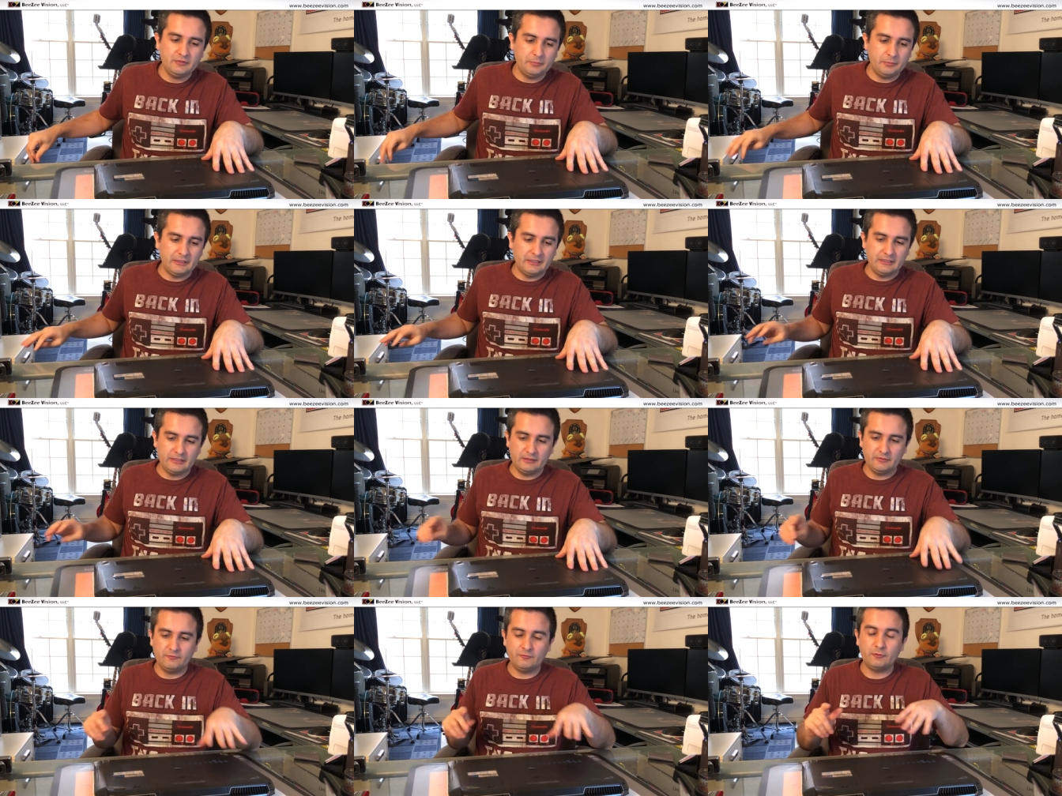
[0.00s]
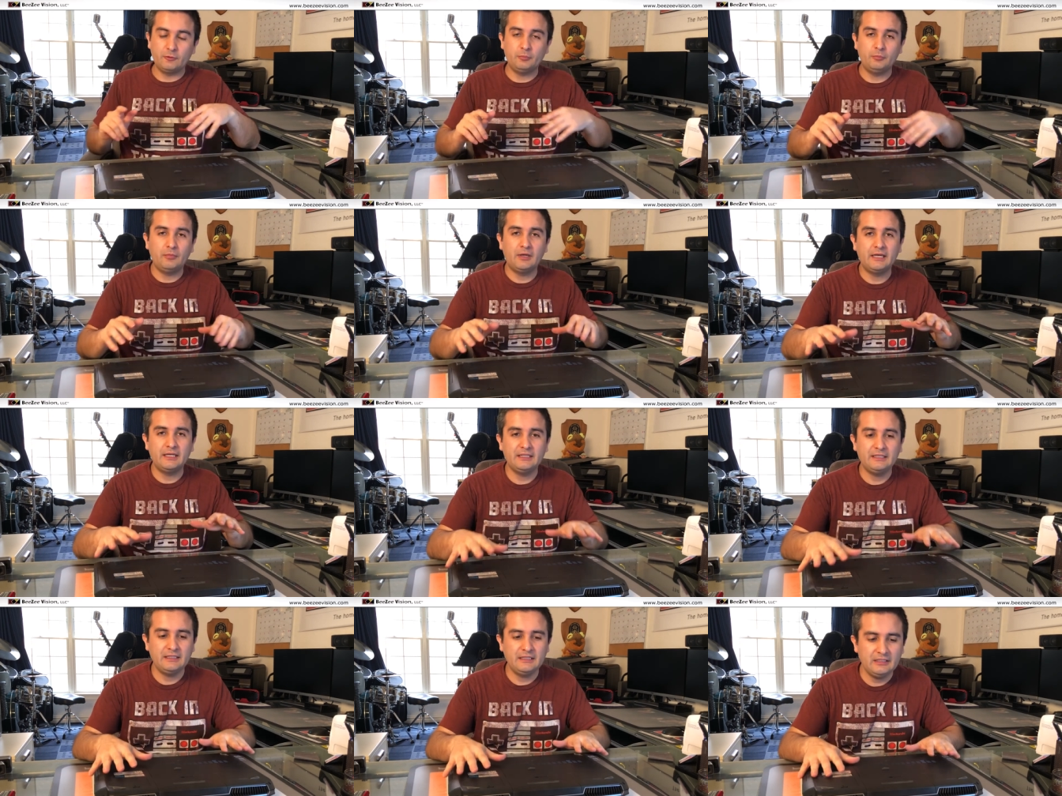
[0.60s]
but for
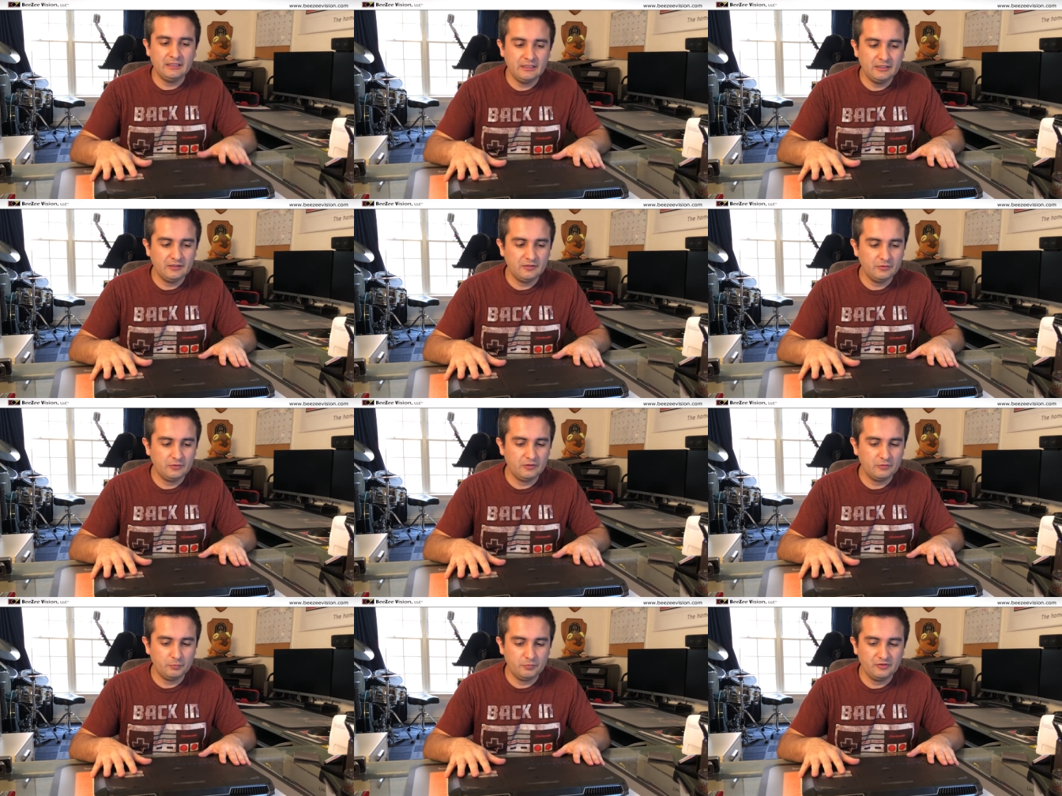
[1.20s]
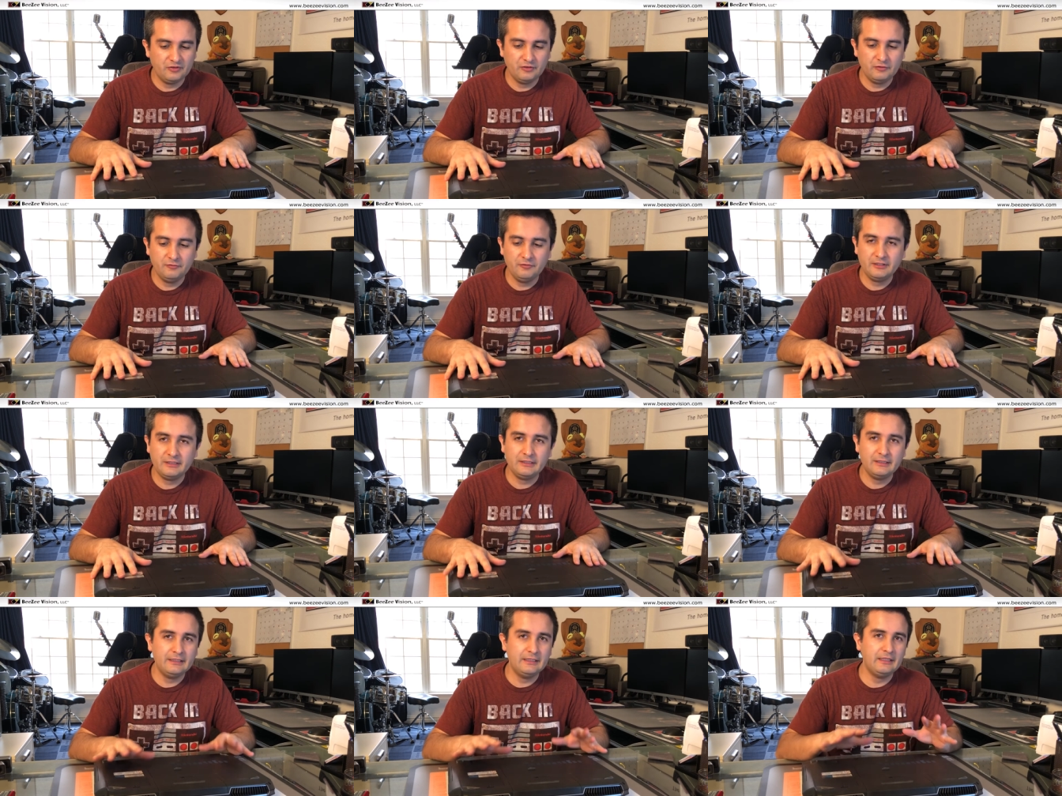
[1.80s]
my needs
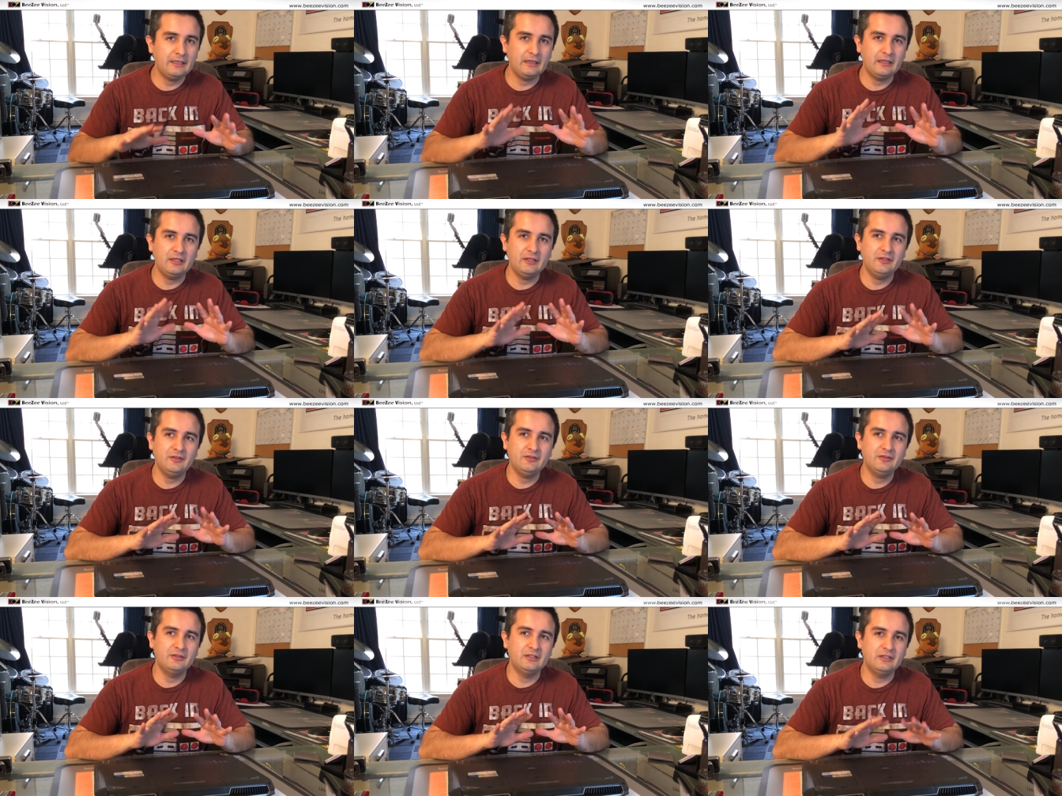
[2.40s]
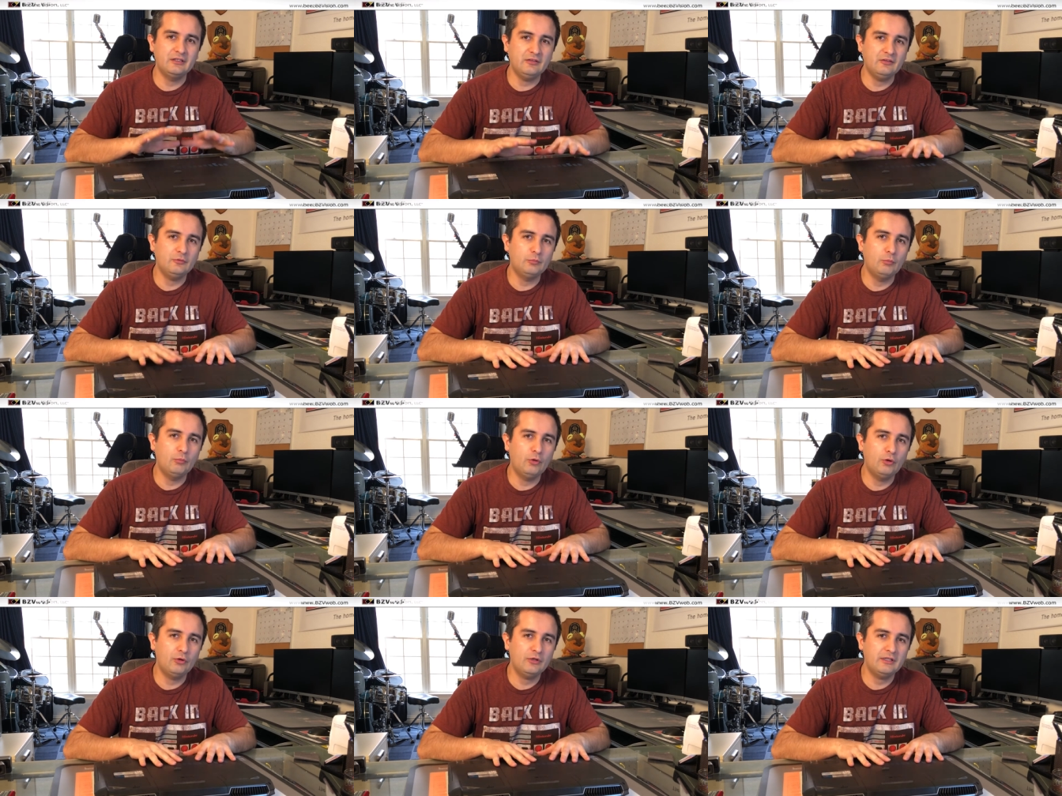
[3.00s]
specifically, this does
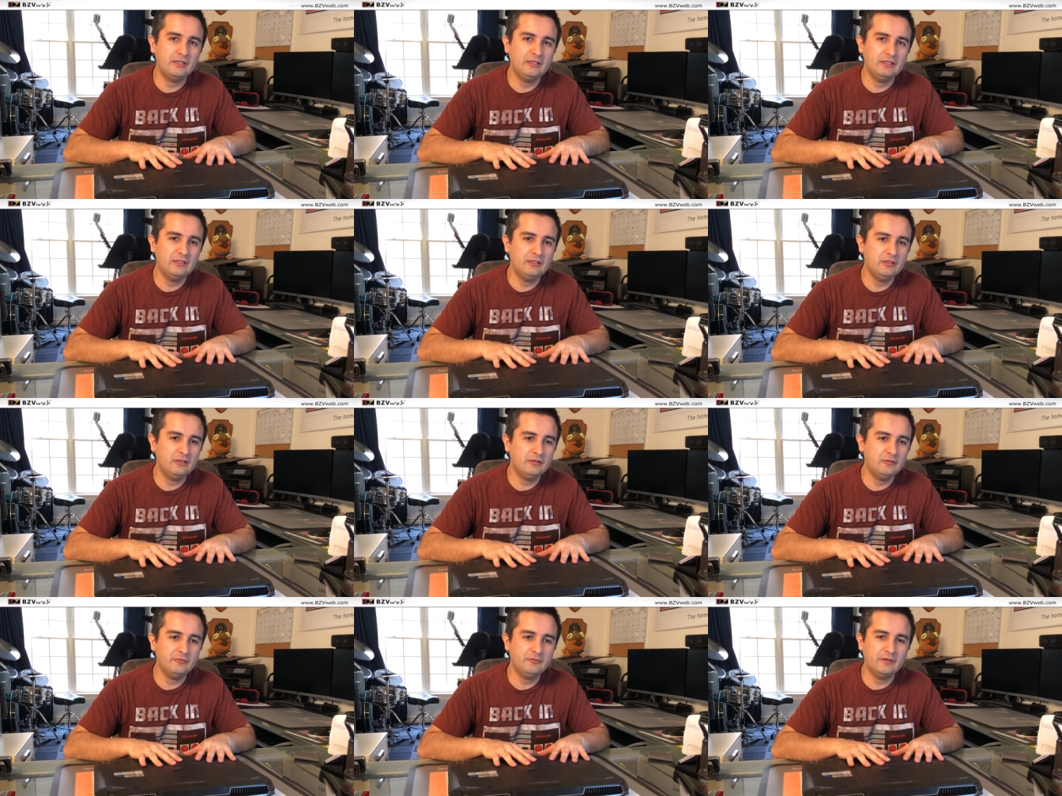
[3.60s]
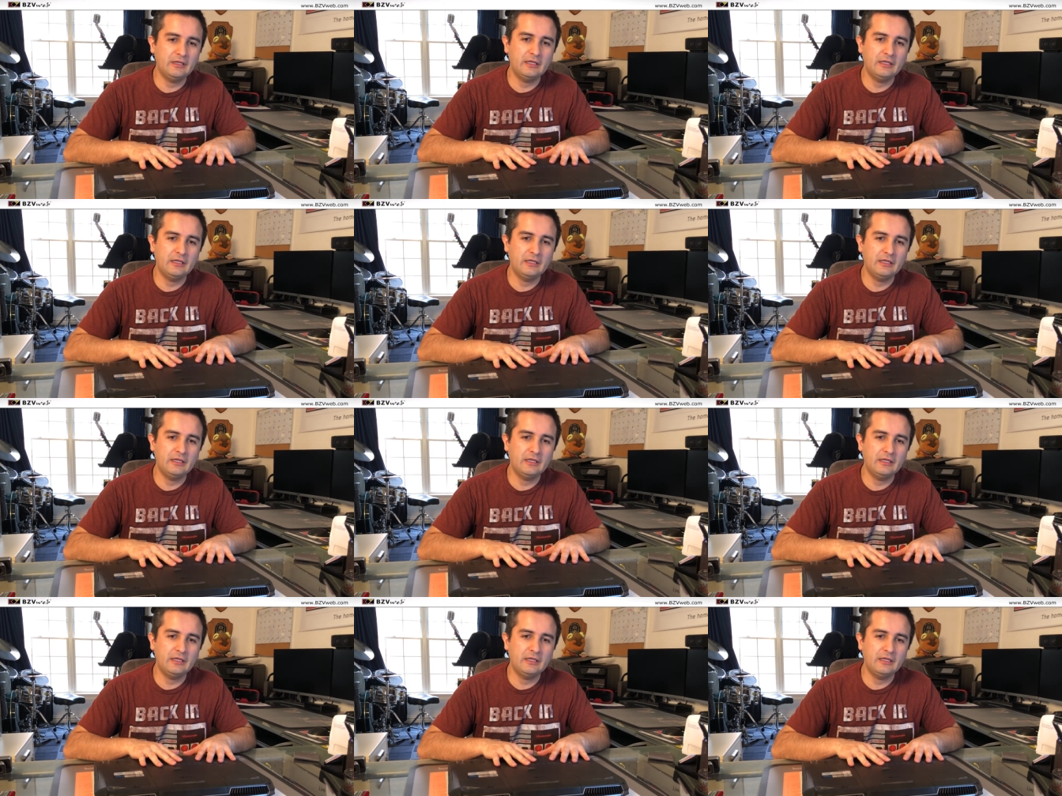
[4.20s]
more than enough,